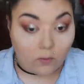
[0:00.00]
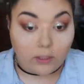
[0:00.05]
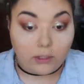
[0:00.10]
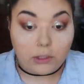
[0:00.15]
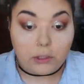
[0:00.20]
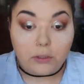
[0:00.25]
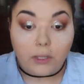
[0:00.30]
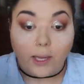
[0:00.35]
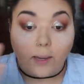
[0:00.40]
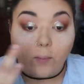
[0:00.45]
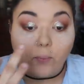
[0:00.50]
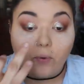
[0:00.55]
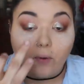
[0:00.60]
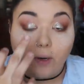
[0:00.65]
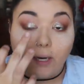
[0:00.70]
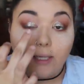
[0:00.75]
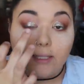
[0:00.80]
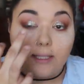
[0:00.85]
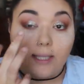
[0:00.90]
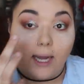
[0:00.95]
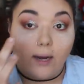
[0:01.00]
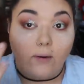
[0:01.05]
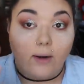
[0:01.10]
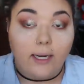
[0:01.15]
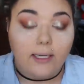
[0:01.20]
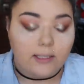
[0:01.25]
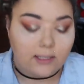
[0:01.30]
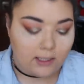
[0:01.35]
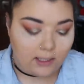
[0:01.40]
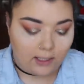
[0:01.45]
going to like press that
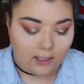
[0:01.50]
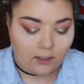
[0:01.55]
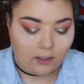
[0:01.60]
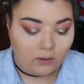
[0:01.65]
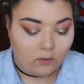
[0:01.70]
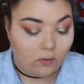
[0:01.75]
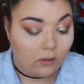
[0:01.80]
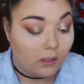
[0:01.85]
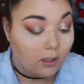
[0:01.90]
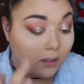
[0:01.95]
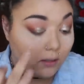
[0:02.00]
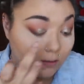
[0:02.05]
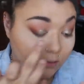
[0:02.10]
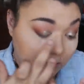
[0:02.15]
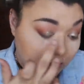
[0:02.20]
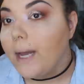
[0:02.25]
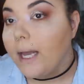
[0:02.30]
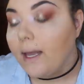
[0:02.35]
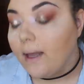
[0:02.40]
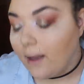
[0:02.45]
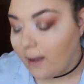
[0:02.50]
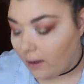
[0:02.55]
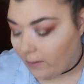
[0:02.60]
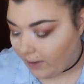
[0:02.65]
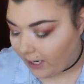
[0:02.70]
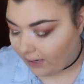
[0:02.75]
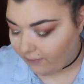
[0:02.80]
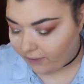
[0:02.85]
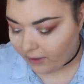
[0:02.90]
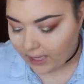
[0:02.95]
right into the inner corner. Bam!
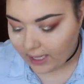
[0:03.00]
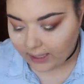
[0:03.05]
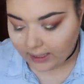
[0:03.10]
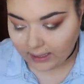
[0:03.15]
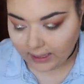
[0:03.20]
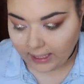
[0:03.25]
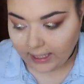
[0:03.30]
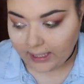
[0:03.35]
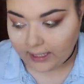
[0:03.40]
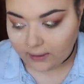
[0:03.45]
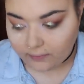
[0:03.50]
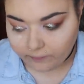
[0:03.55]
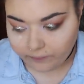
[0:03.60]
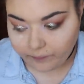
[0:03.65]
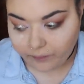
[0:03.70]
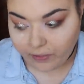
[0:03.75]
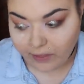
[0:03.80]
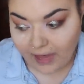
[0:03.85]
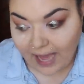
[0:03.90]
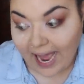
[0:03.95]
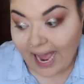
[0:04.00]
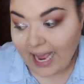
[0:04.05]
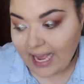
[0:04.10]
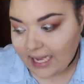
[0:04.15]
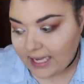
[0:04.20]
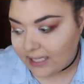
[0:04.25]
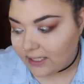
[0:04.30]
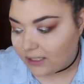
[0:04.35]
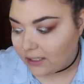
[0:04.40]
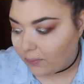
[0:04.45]
And I feel like like that
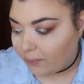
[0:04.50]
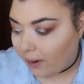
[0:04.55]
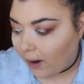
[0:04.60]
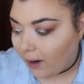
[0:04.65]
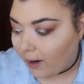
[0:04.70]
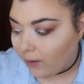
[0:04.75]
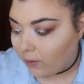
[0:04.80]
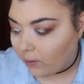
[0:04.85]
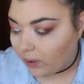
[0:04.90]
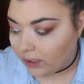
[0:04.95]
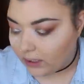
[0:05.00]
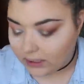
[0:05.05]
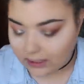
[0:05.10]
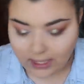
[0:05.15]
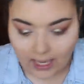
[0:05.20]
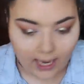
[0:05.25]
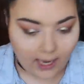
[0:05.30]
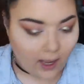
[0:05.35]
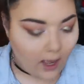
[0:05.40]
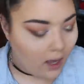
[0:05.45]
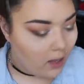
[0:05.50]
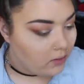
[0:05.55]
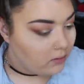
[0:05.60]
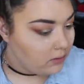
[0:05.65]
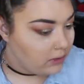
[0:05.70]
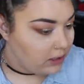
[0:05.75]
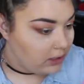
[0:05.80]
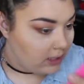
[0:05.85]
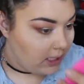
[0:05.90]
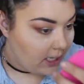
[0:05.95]
is the part where it's like, oh
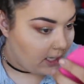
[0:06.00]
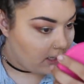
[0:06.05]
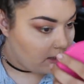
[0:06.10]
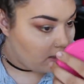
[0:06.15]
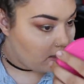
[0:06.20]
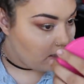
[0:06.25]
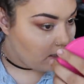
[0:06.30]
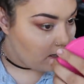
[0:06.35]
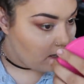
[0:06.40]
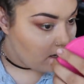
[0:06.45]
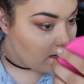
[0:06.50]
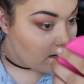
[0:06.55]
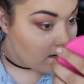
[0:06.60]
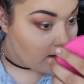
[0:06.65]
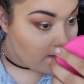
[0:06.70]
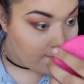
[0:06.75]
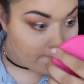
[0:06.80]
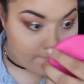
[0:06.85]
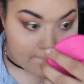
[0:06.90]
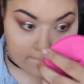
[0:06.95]
shit, look at her.